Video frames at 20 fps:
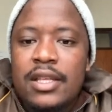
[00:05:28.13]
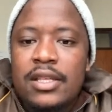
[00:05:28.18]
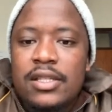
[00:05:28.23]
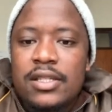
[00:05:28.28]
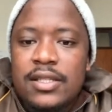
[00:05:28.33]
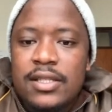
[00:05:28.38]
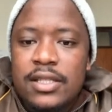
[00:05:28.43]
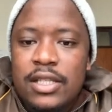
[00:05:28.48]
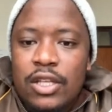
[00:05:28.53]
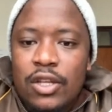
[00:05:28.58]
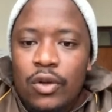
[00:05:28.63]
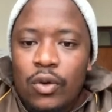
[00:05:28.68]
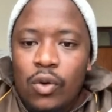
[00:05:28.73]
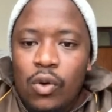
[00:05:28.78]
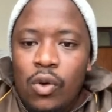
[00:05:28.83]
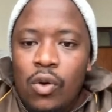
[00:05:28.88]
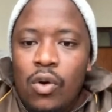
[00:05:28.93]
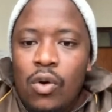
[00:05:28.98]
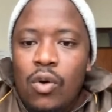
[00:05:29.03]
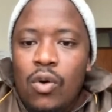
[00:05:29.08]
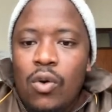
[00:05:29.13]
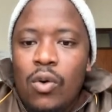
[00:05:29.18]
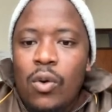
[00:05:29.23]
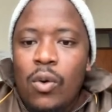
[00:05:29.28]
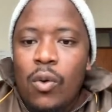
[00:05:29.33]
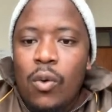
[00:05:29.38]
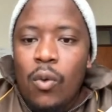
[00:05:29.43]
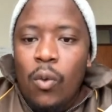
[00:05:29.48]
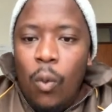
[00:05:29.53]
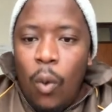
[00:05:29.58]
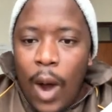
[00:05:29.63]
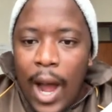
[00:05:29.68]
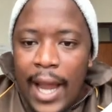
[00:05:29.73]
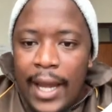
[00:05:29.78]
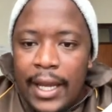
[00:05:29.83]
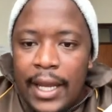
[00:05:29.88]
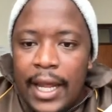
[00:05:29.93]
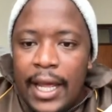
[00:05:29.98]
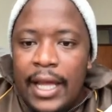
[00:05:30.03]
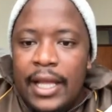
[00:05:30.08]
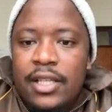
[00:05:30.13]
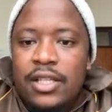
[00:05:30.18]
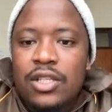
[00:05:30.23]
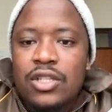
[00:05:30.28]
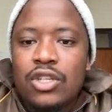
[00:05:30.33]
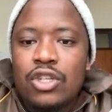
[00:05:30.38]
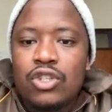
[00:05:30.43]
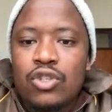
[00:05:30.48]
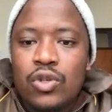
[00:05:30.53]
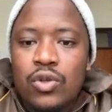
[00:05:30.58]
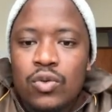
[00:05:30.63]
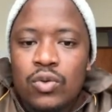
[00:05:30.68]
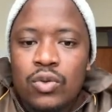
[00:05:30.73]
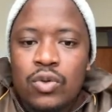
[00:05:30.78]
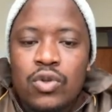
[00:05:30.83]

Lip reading: 0, 1, and 2.